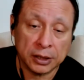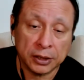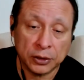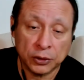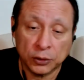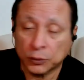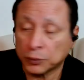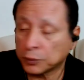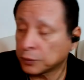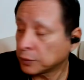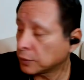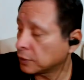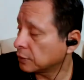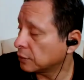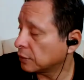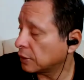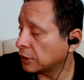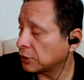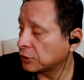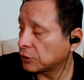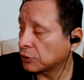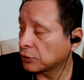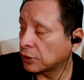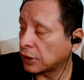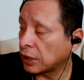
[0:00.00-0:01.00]
Hume.
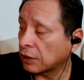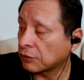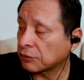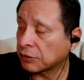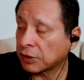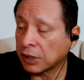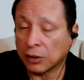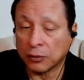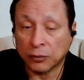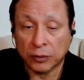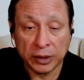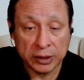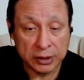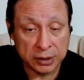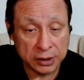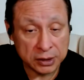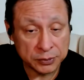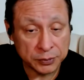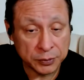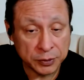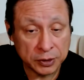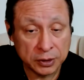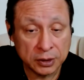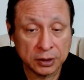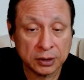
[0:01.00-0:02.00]
I have not read this
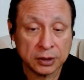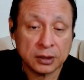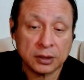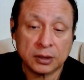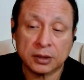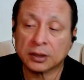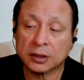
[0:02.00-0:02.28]
book.